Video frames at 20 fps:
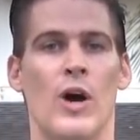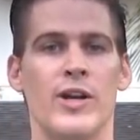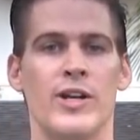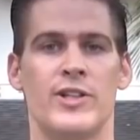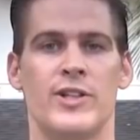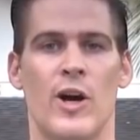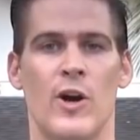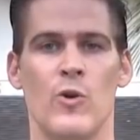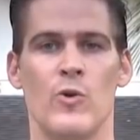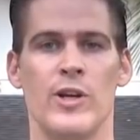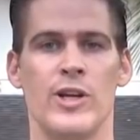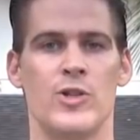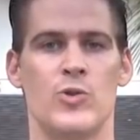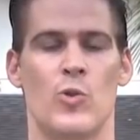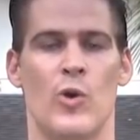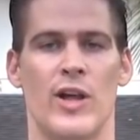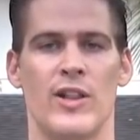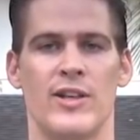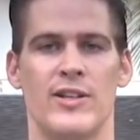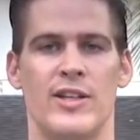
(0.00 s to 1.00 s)
one of
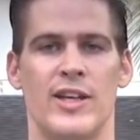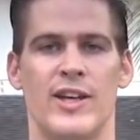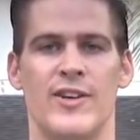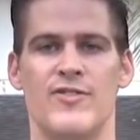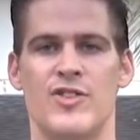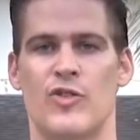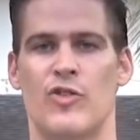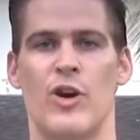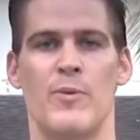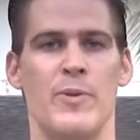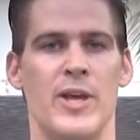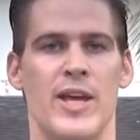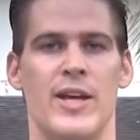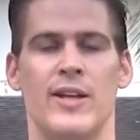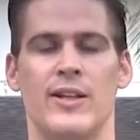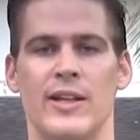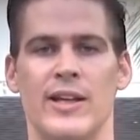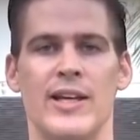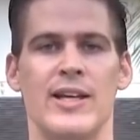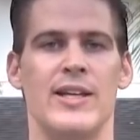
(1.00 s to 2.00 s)
Tony's relatives from
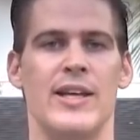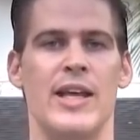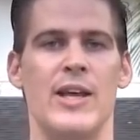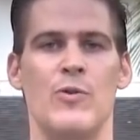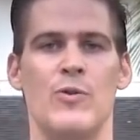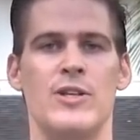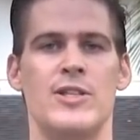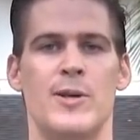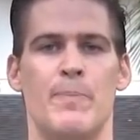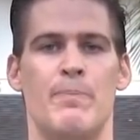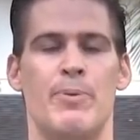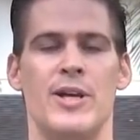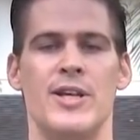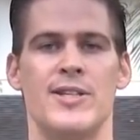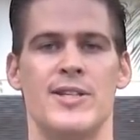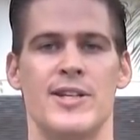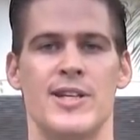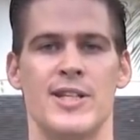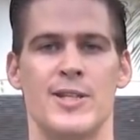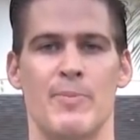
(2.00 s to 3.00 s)
Italy, and he was a
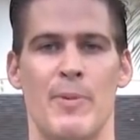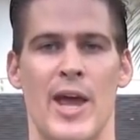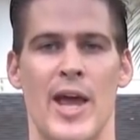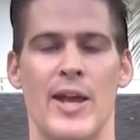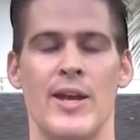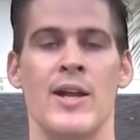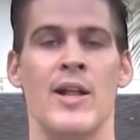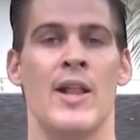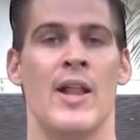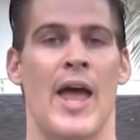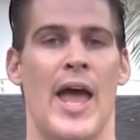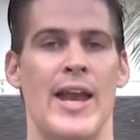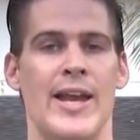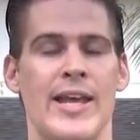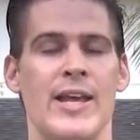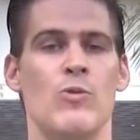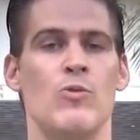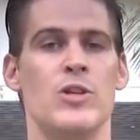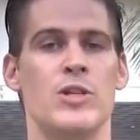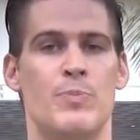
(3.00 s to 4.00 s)
businessman,
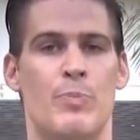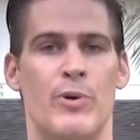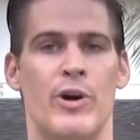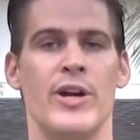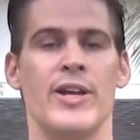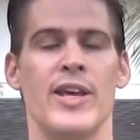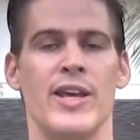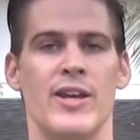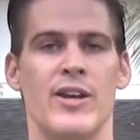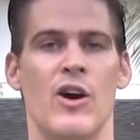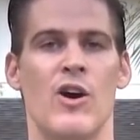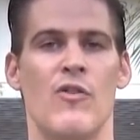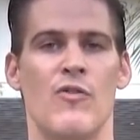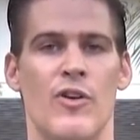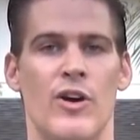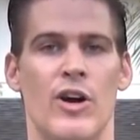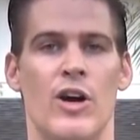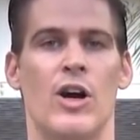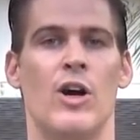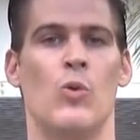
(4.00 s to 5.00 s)
and he was bringing
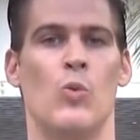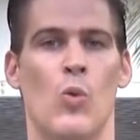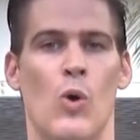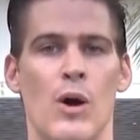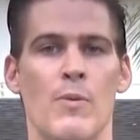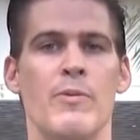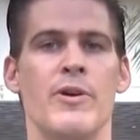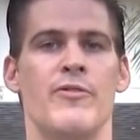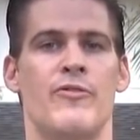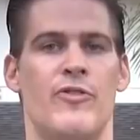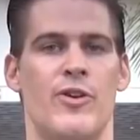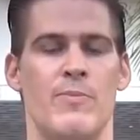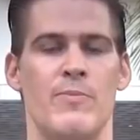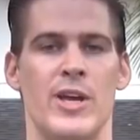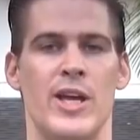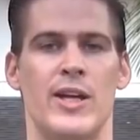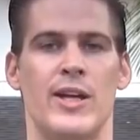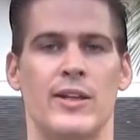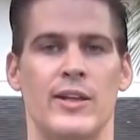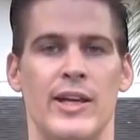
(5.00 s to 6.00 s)
over a woman
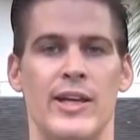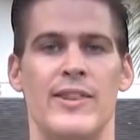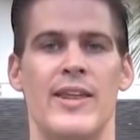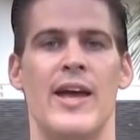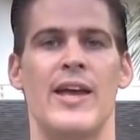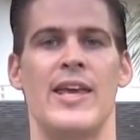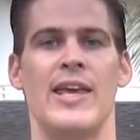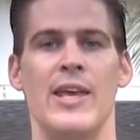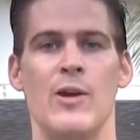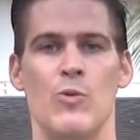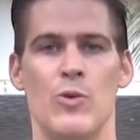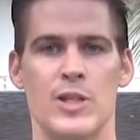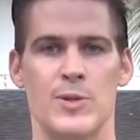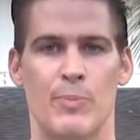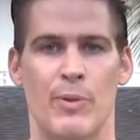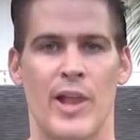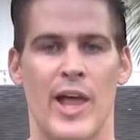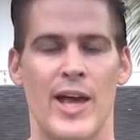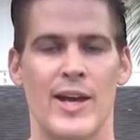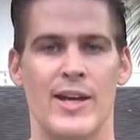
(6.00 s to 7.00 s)
from Italy that he
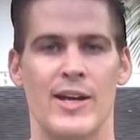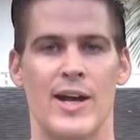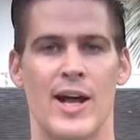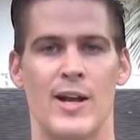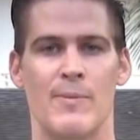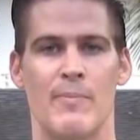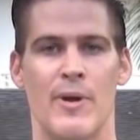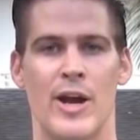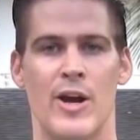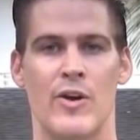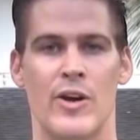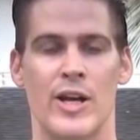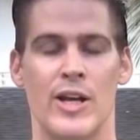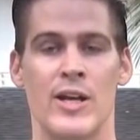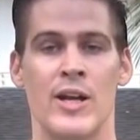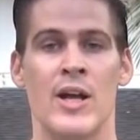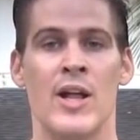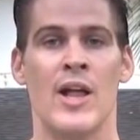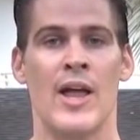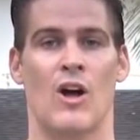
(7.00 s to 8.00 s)
was planning on
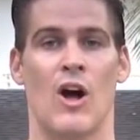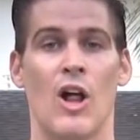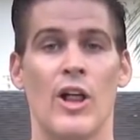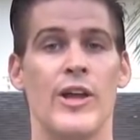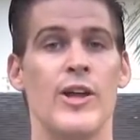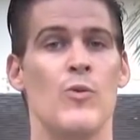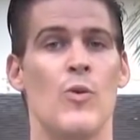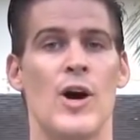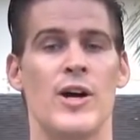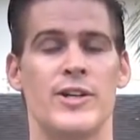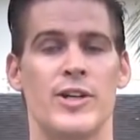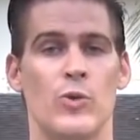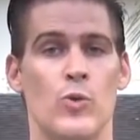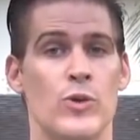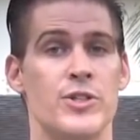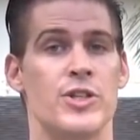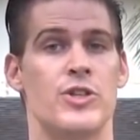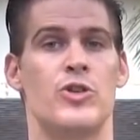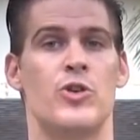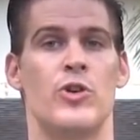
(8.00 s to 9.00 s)
marrying. All he
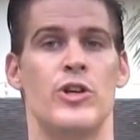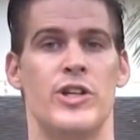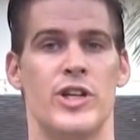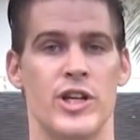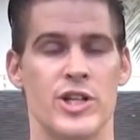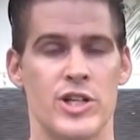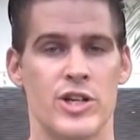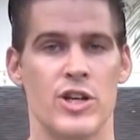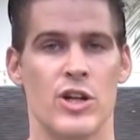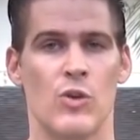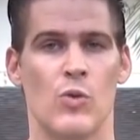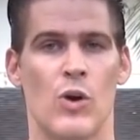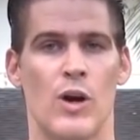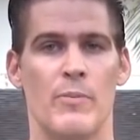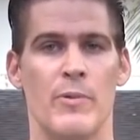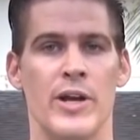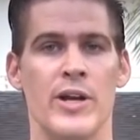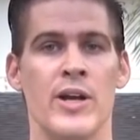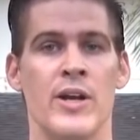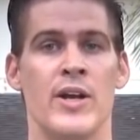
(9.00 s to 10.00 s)
wanted was a traditional
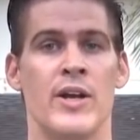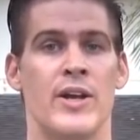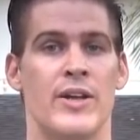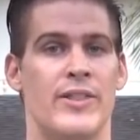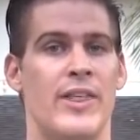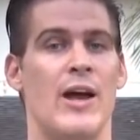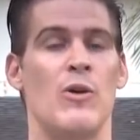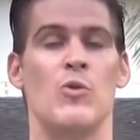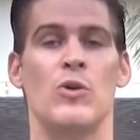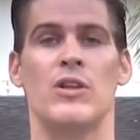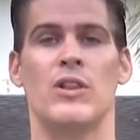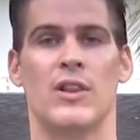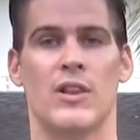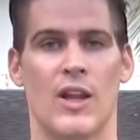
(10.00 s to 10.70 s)
woman that